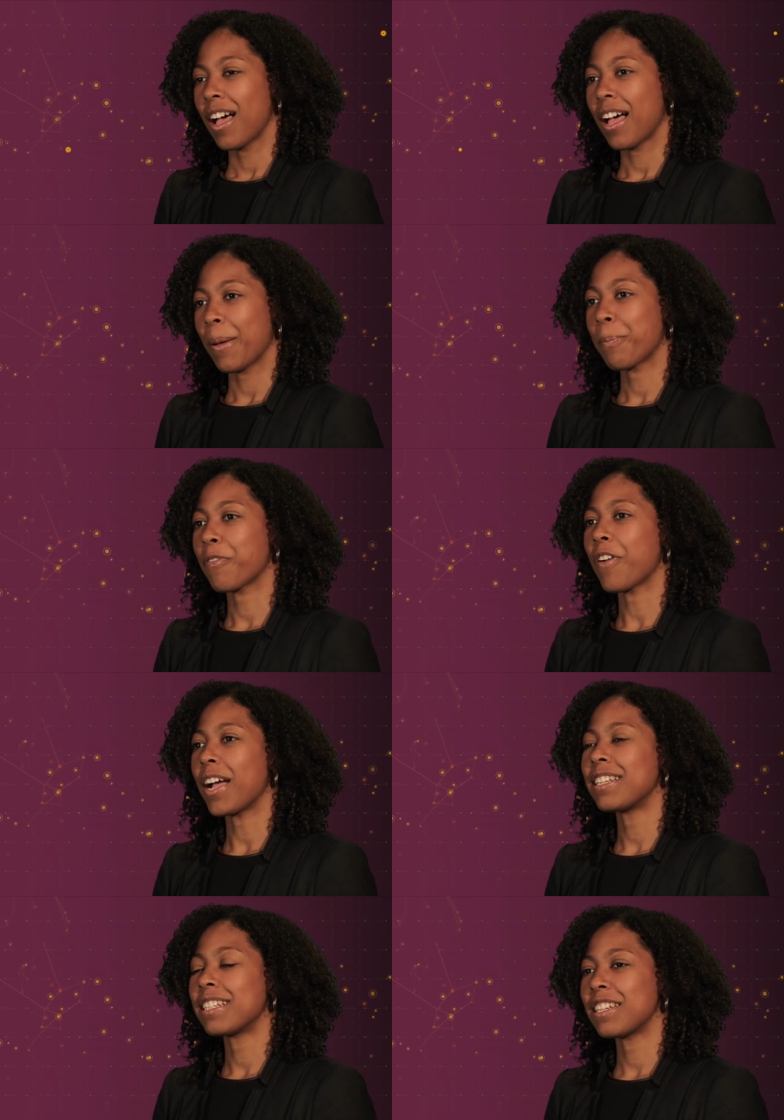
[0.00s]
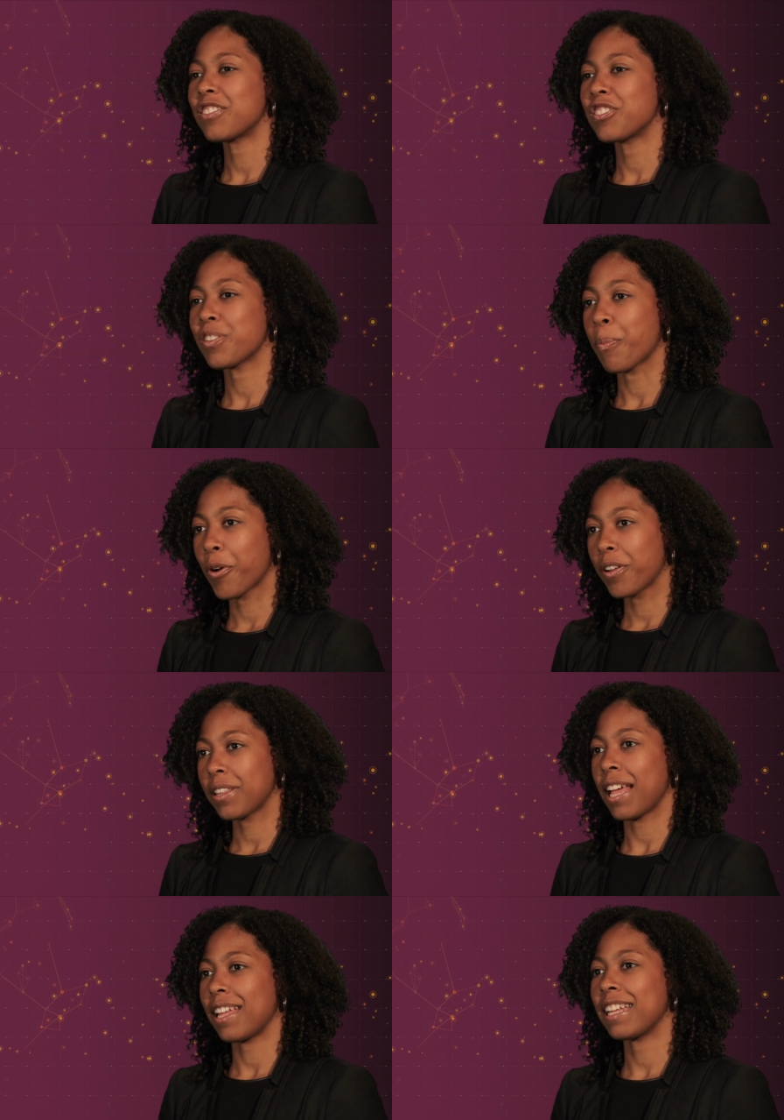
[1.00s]
uh, provide decision support
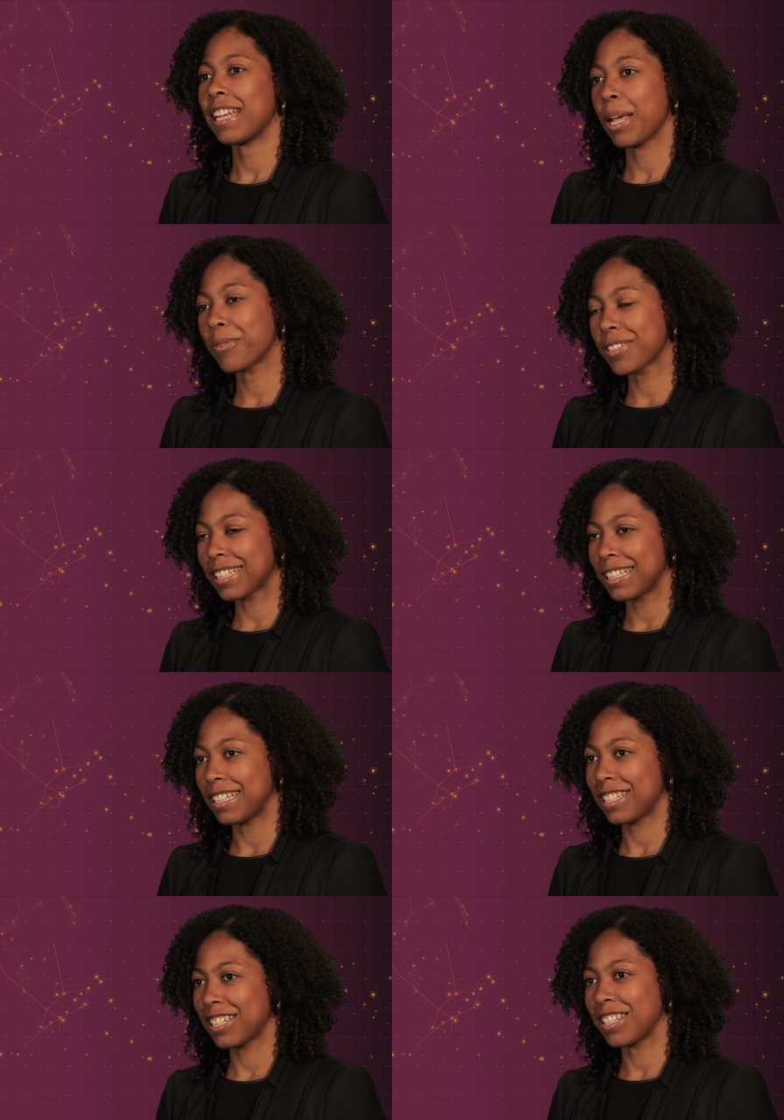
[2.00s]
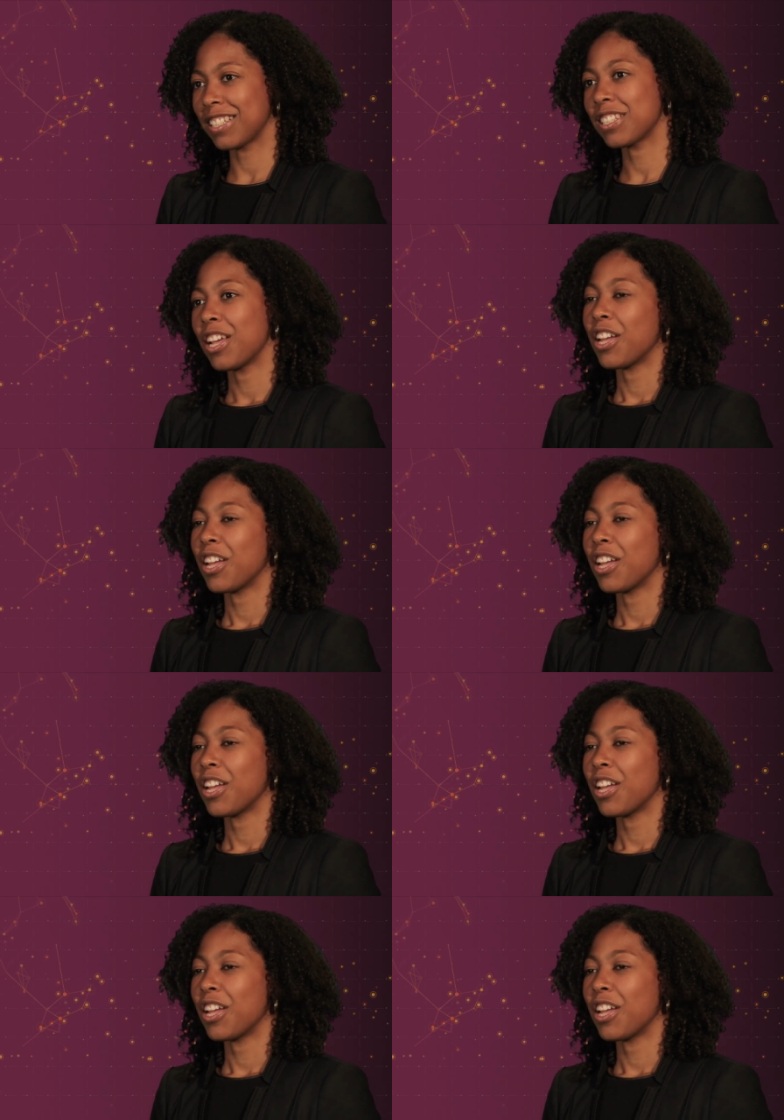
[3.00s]
that enables clinicians